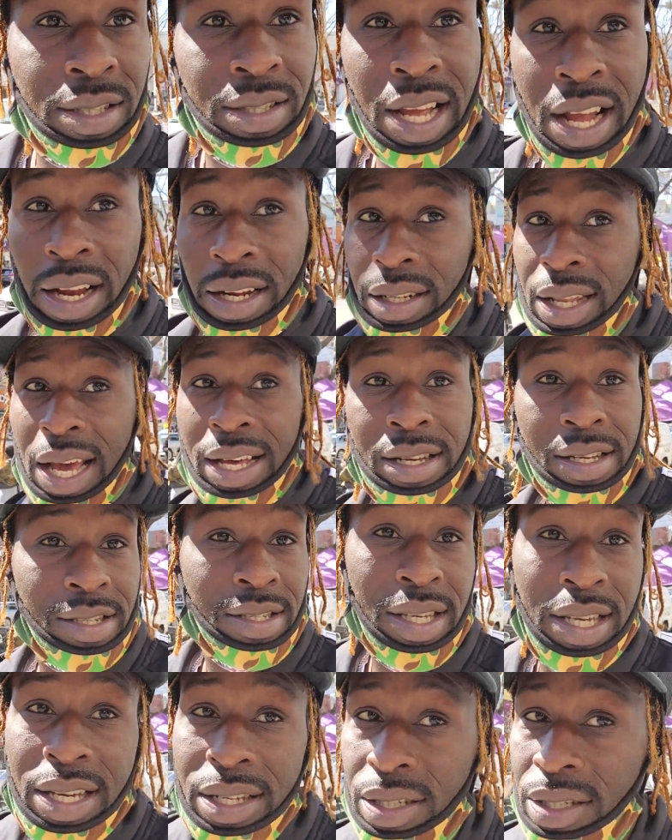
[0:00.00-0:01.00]
think that it's
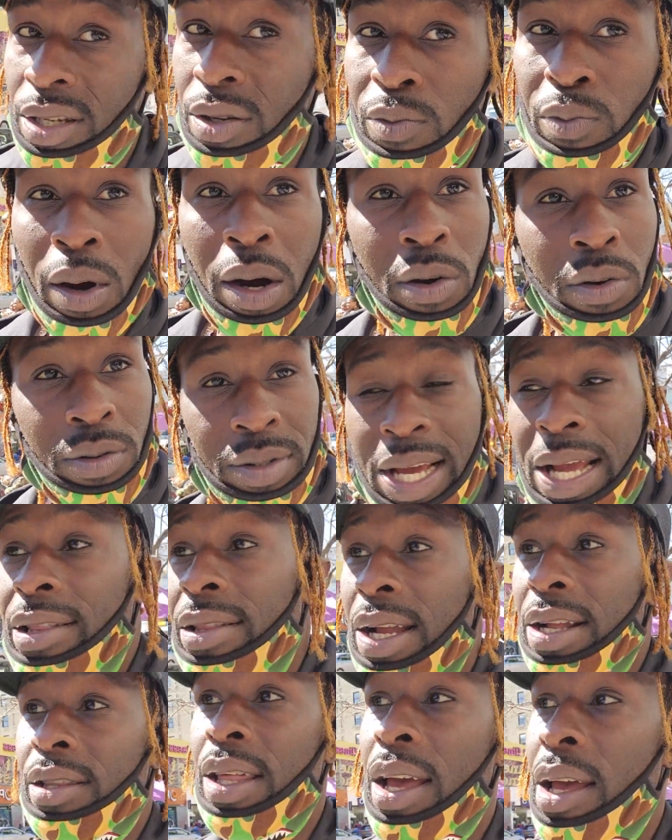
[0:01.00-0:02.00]
easy work. They
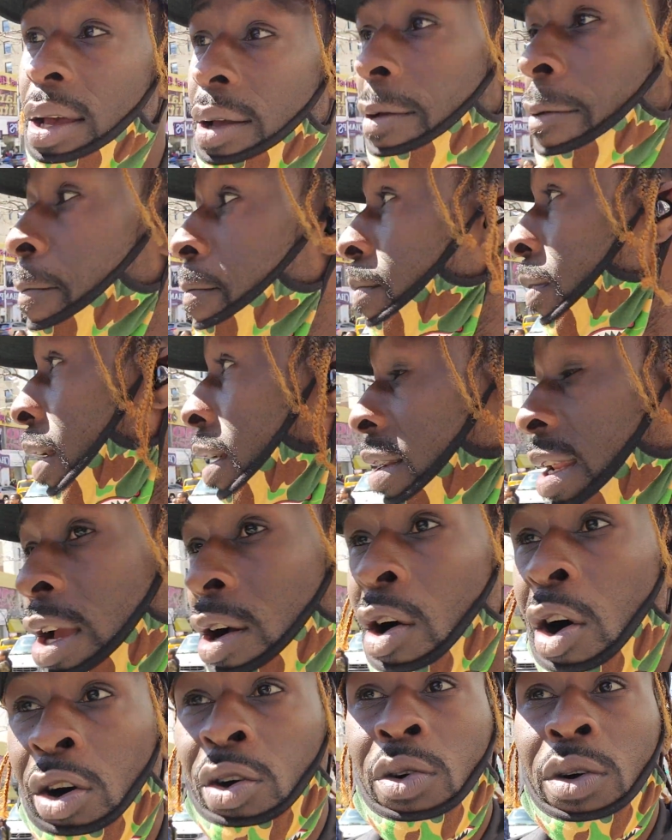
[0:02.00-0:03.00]
think that they
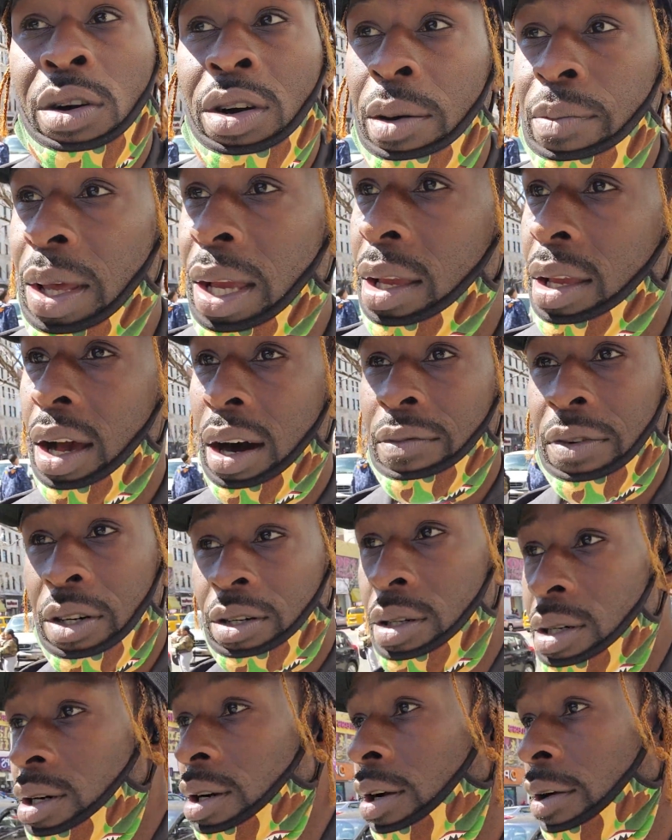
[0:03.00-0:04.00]
all gonna come
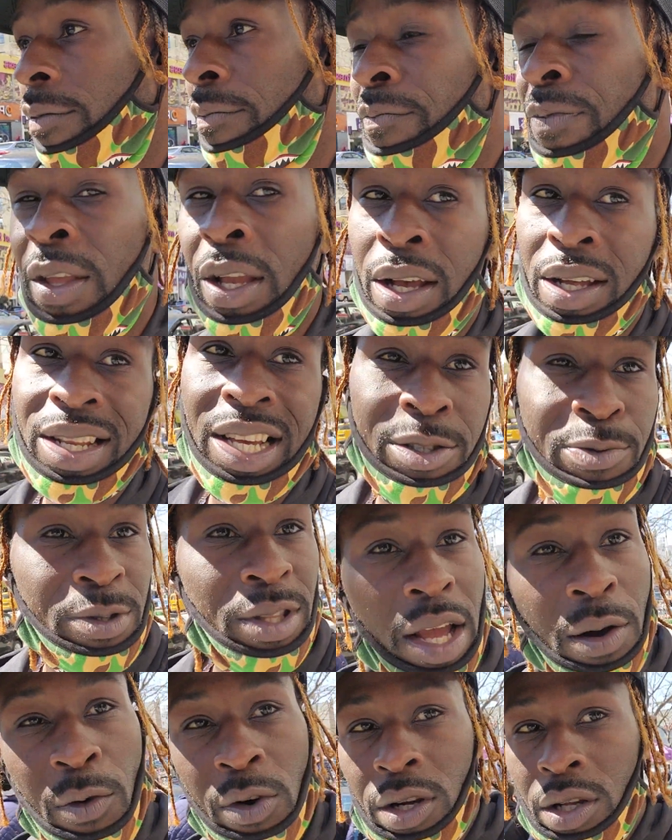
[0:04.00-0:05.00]
together, because that's what
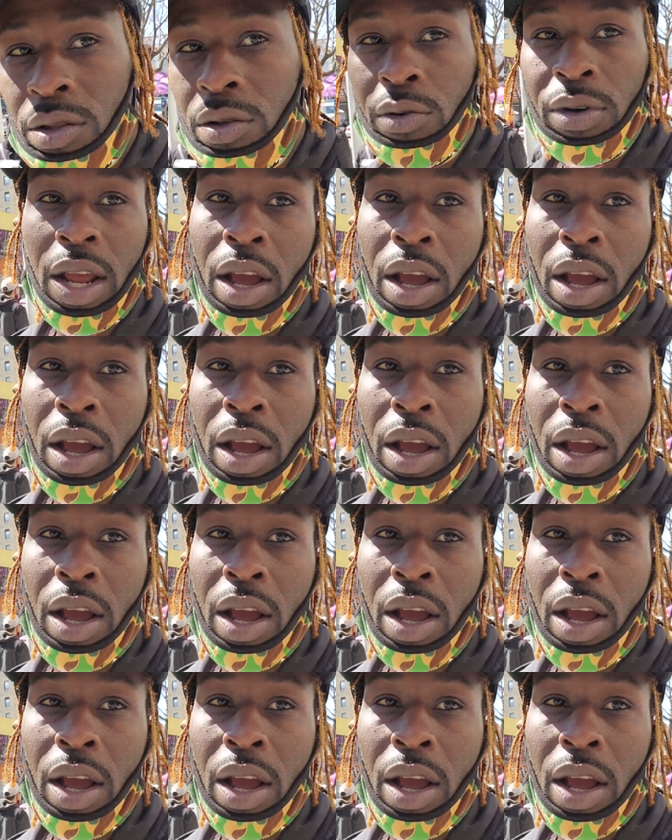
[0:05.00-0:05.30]
they want to do.